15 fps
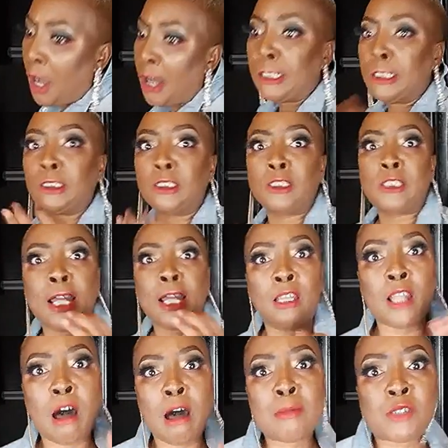that
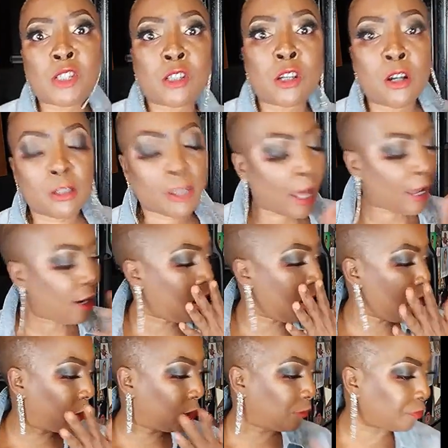lobster, that
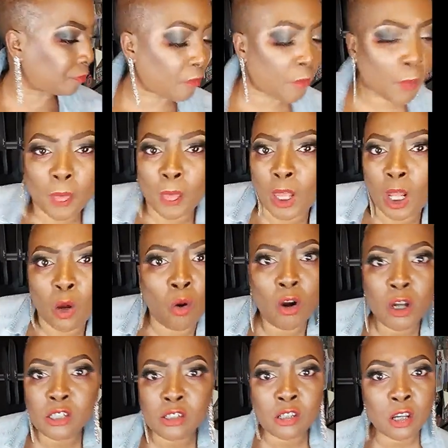um
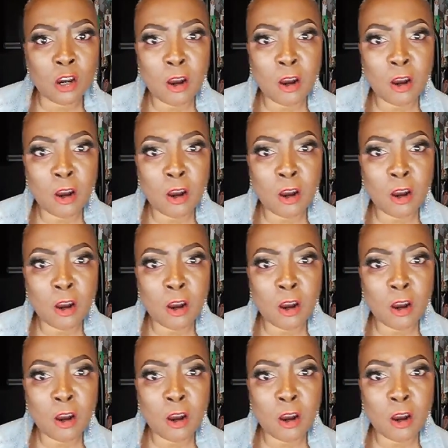oyster.